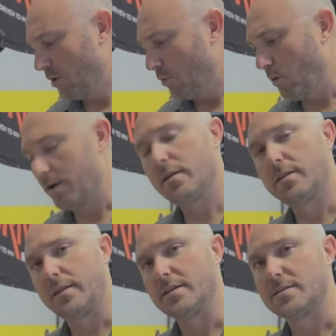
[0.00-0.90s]
one of the
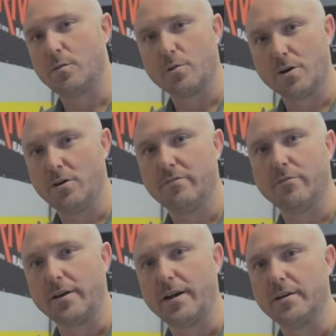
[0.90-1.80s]
things that we're known
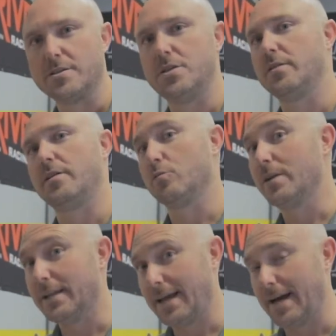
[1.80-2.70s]
for here is doing
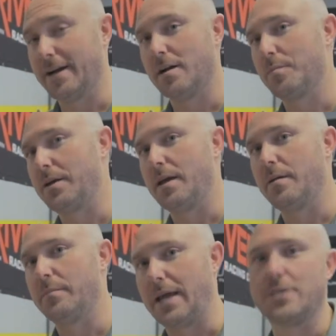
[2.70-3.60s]
really high
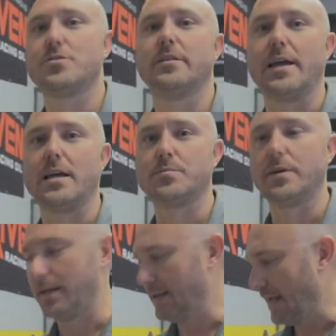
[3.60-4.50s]
RPM, naturally
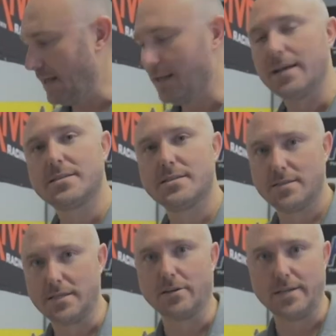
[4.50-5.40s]
aspirated LS
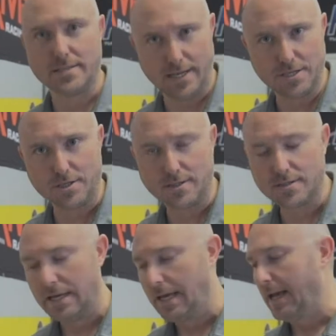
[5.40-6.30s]
series engines.
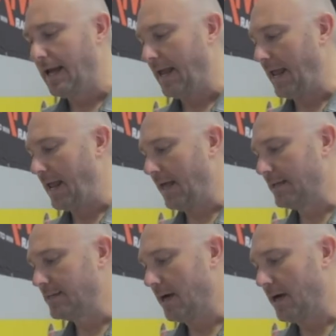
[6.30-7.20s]

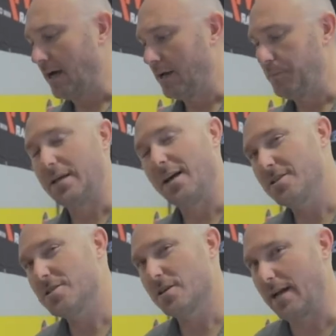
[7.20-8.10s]
And
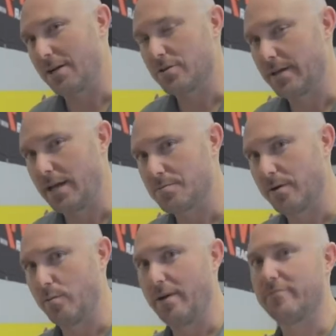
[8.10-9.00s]
because they're naturally
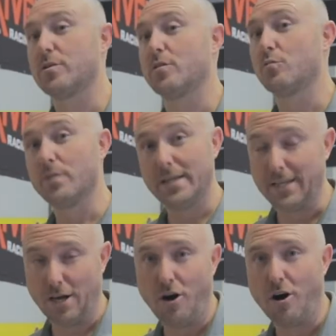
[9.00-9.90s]
aspirated, we have to work
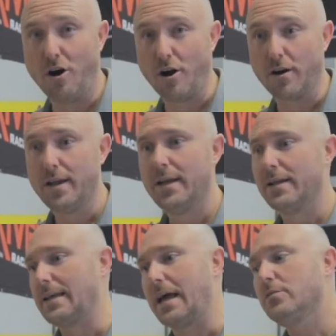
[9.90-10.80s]
really hard,
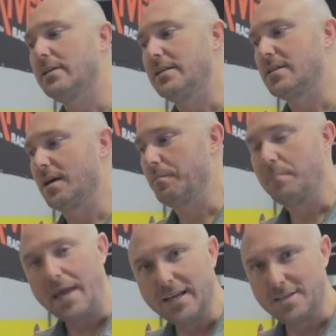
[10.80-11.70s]
not only to
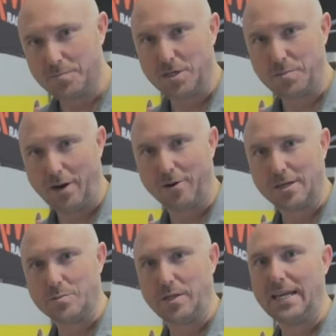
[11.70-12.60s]
make as much power
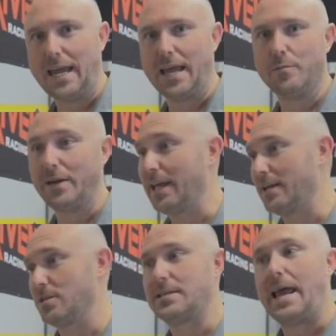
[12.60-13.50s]
as we can't
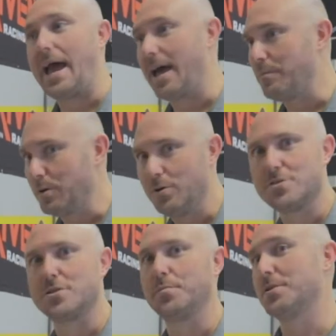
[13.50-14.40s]
just add
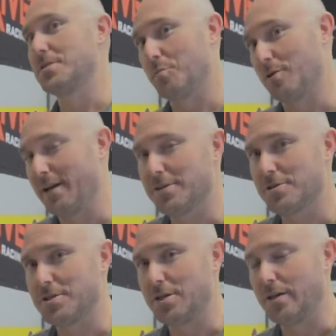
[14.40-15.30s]
boost or put some more
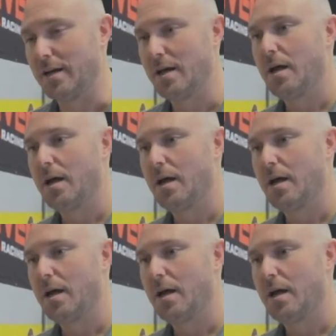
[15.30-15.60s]
nitrous to it,